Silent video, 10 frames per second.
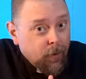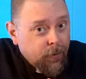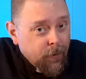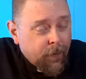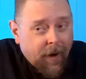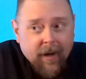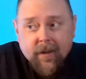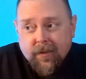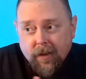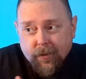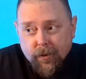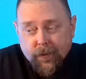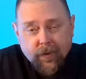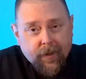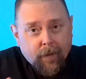do find as they search
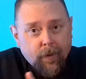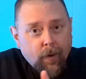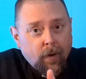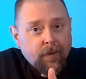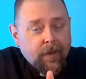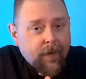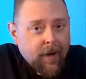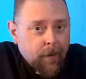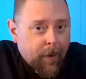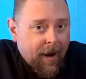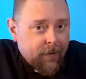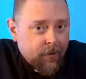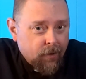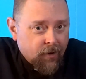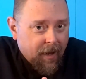for secret doors, they find a
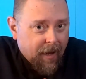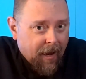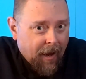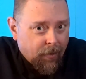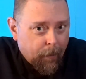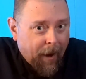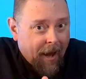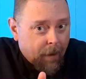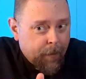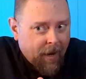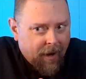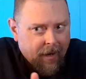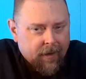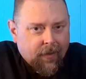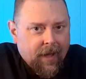passage at the back
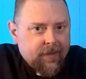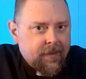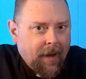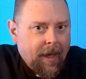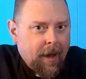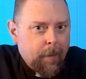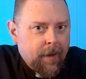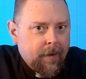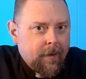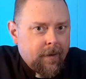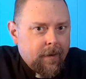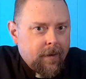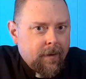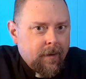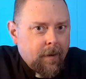behind that slab.
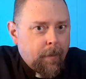A